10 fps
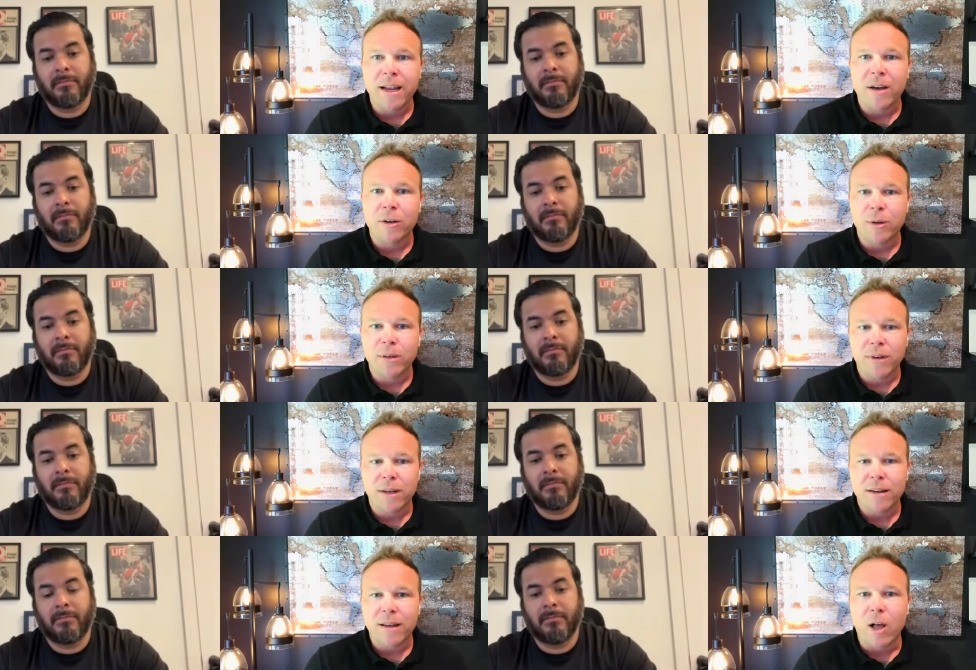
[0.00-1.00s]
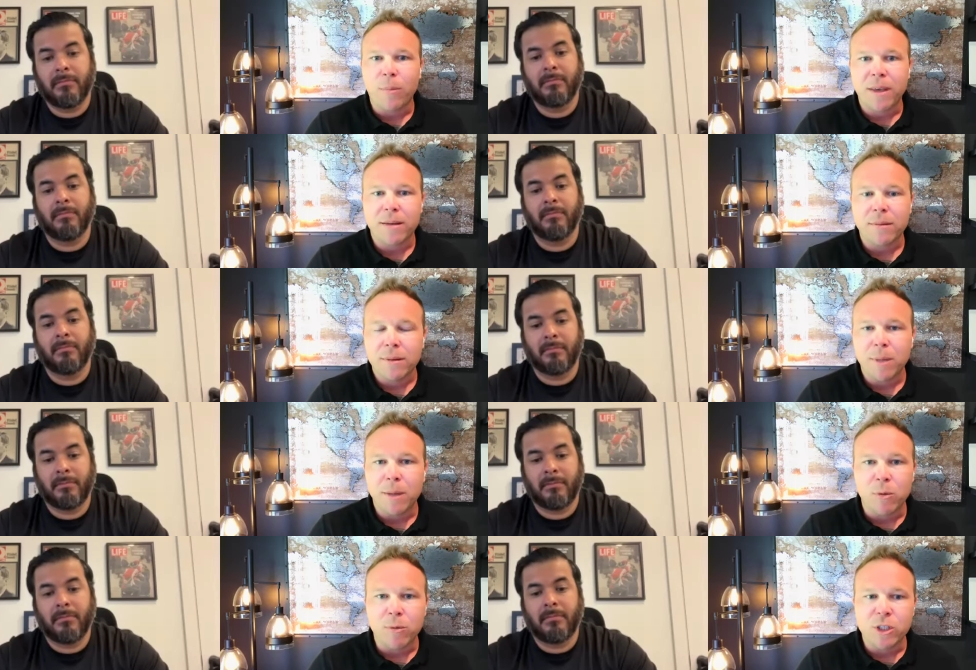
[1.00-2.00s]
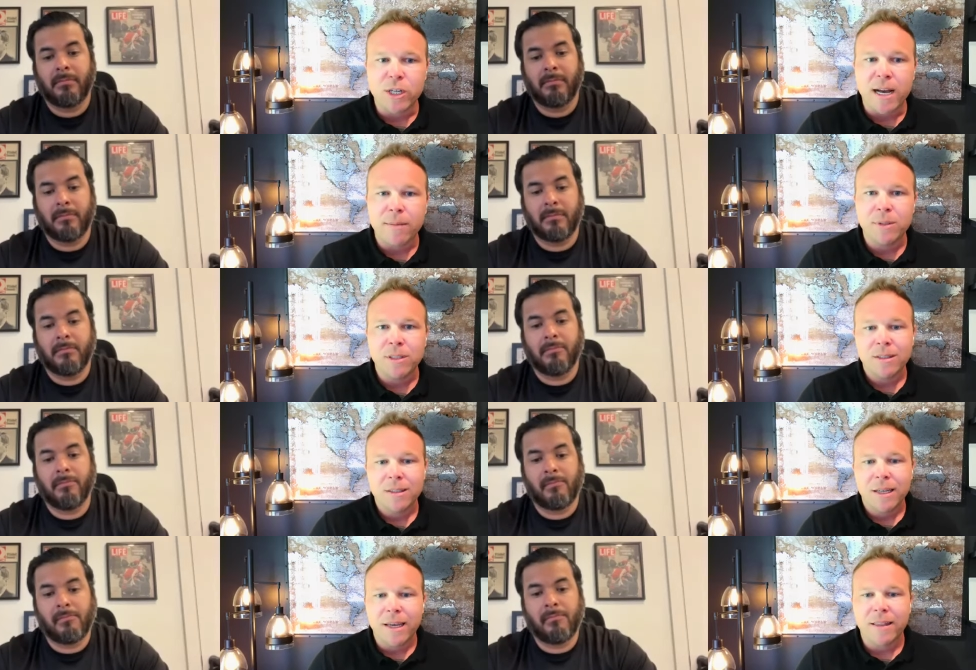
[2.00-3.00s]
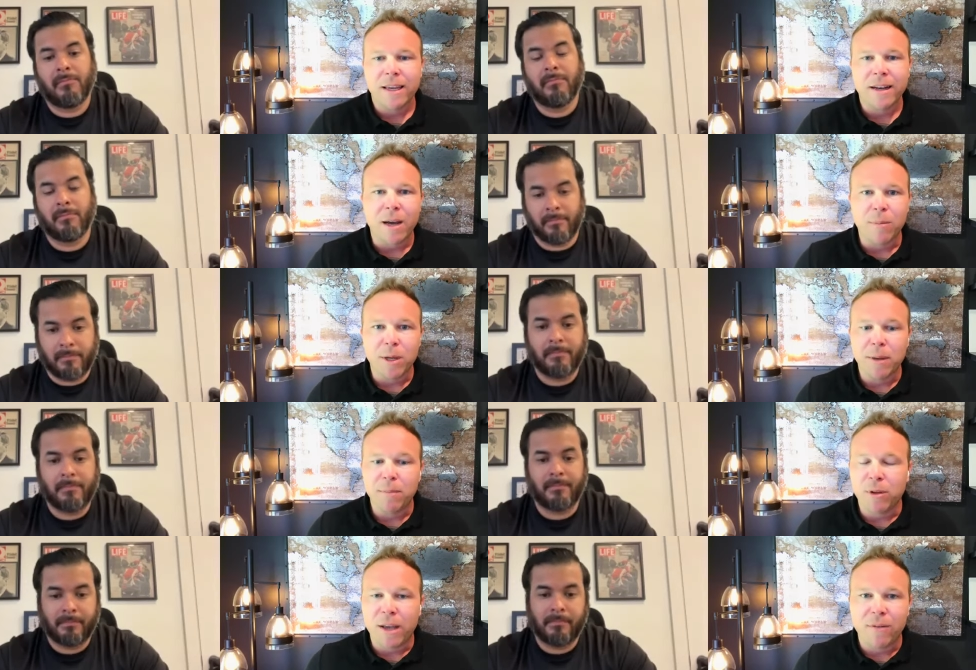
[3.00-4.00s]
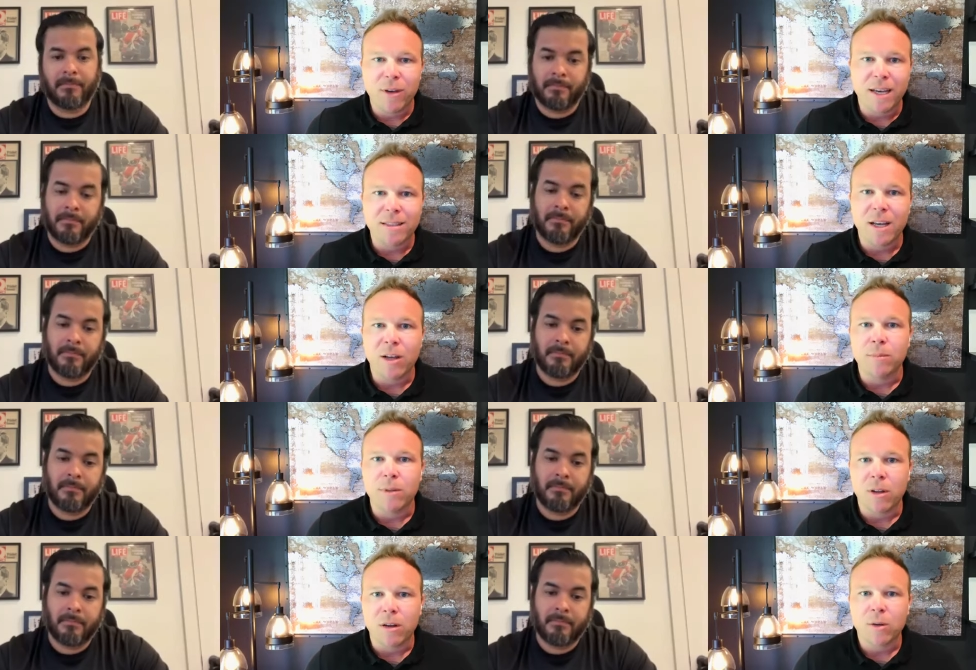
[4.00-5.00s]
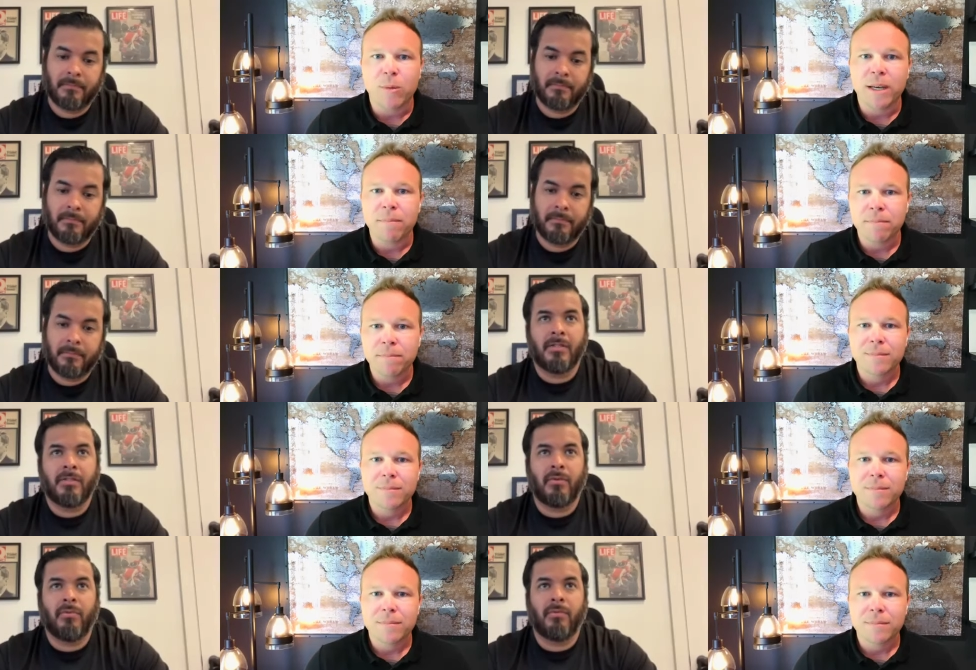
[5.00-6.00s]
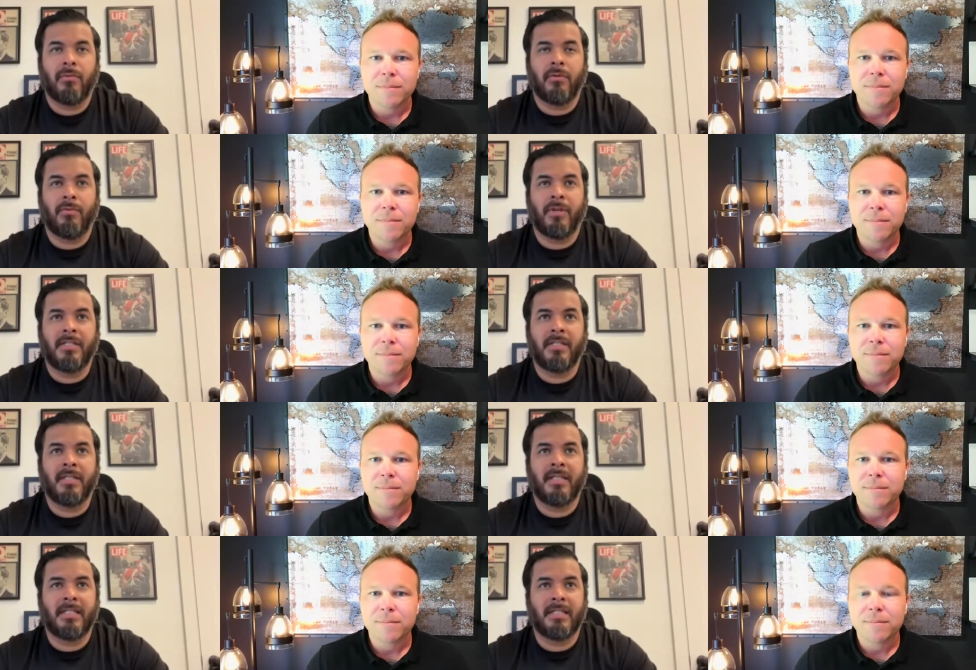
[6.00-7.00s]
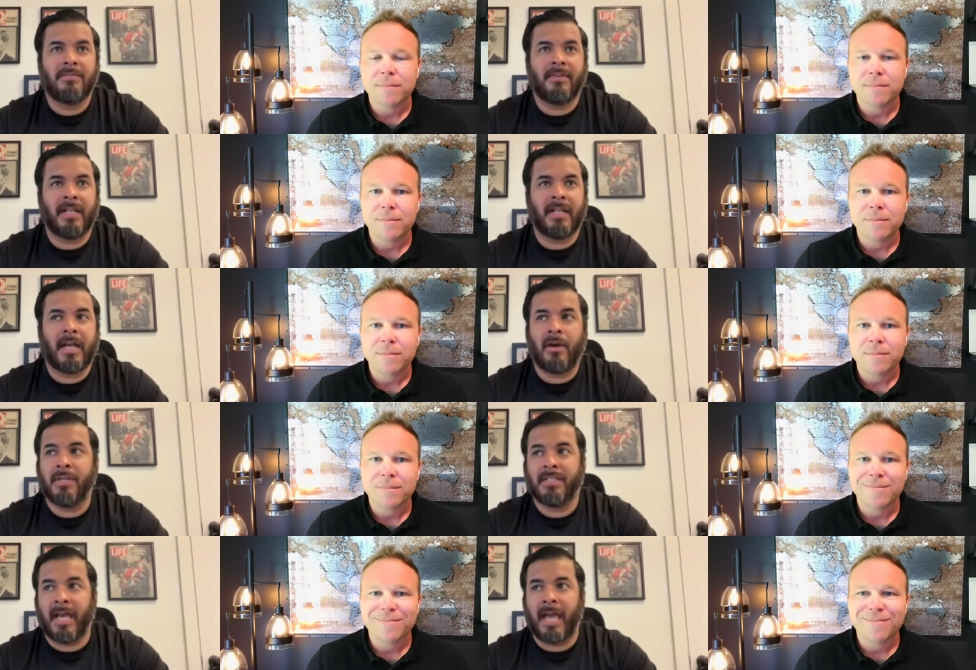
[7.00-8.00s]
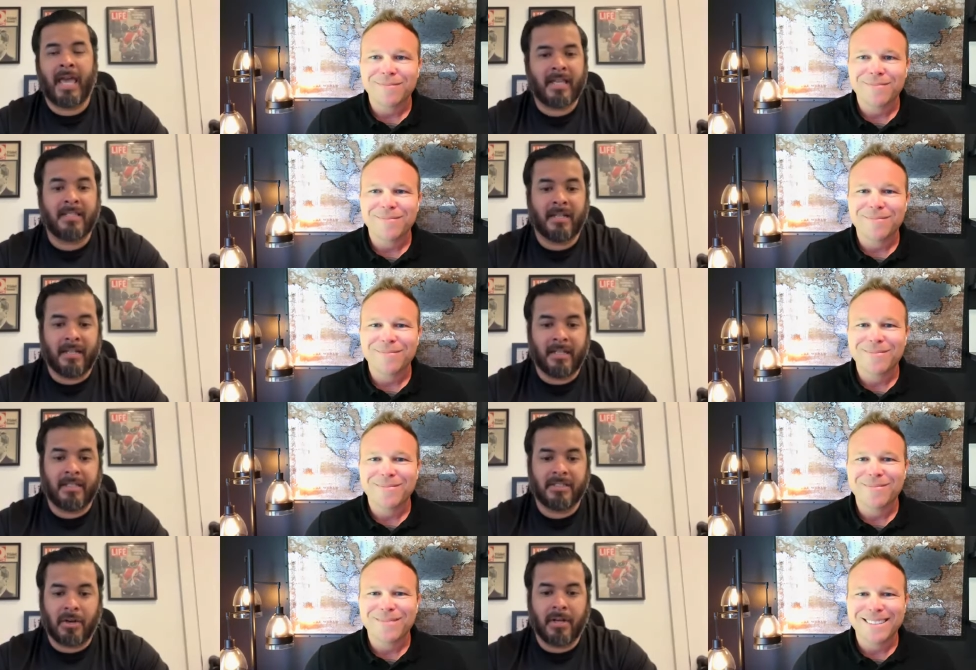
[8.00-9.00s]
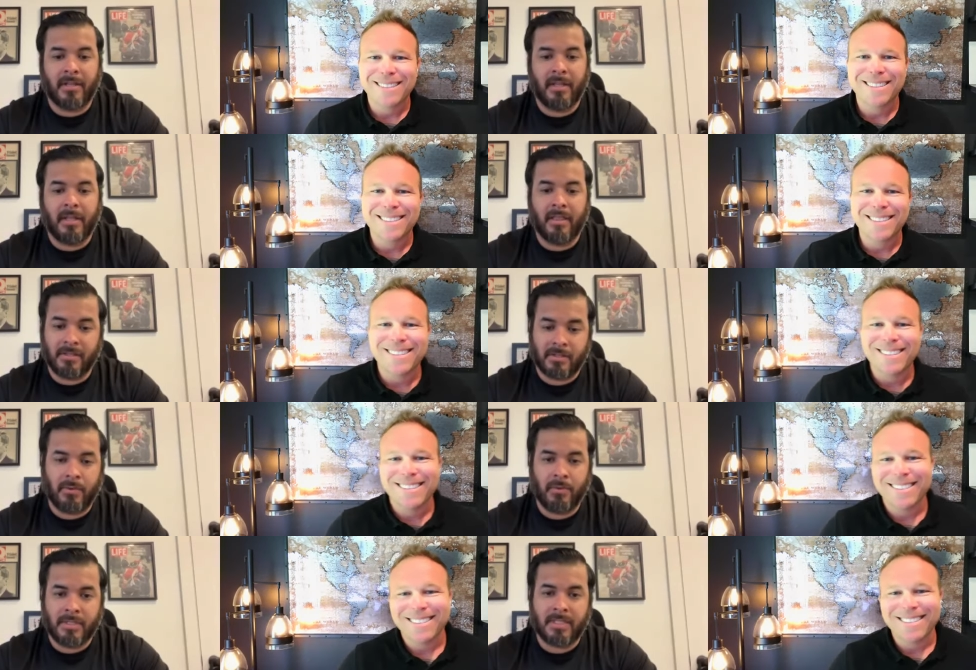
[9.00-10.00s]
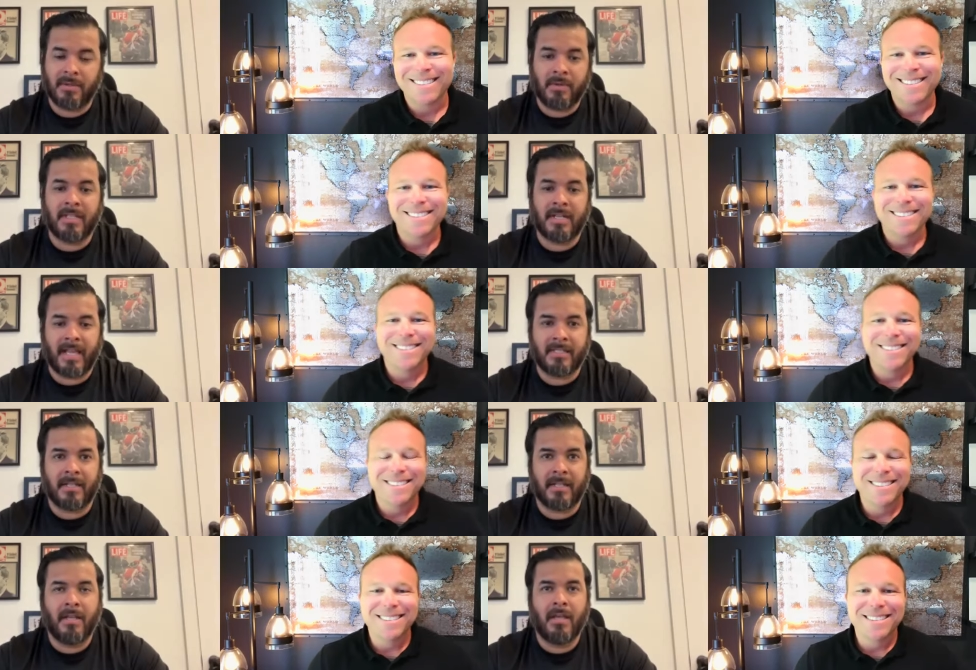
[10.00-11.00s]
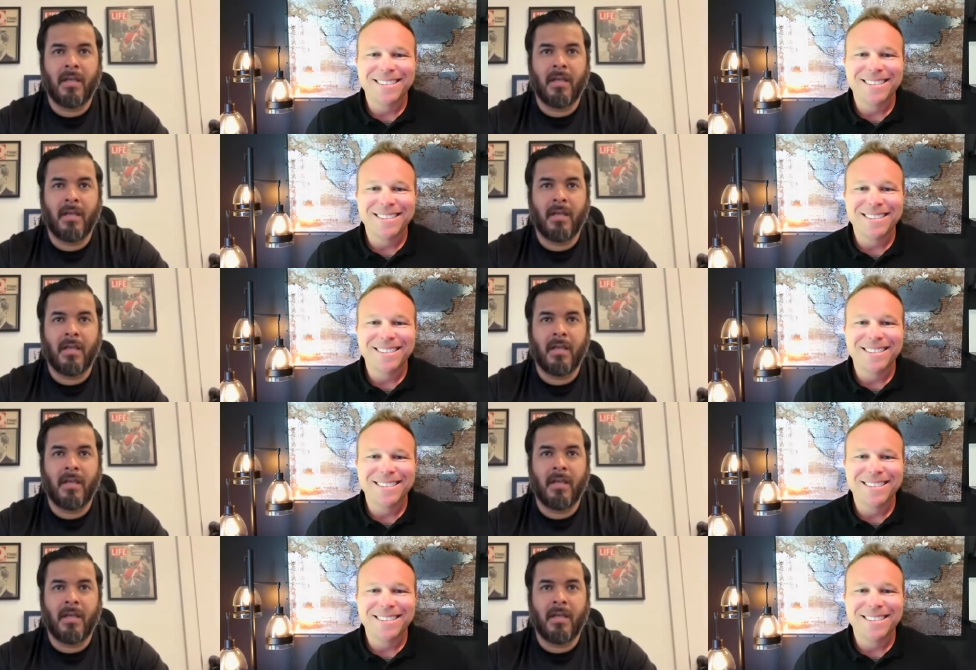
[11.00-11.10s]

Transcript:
Speaker 1: and how you're even helping people with jobs. And then how mm-hmm. many people have you guys helped along the way?
Speaker 2: So the reason this is funny, and I always say I accidentally started the school, is because it was an accident.